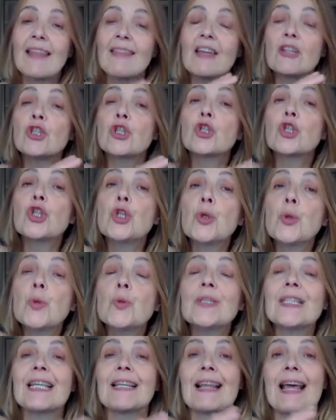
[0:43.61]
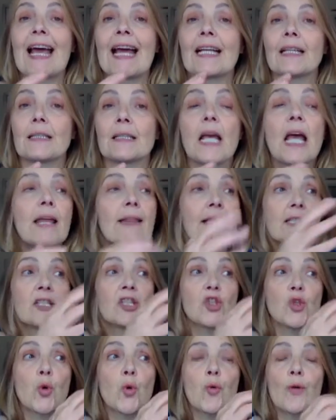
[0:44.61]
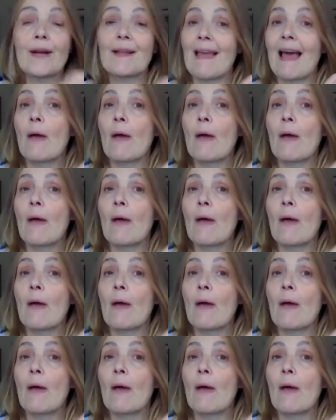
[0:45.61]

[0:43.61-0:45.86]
They're just using that. They're storing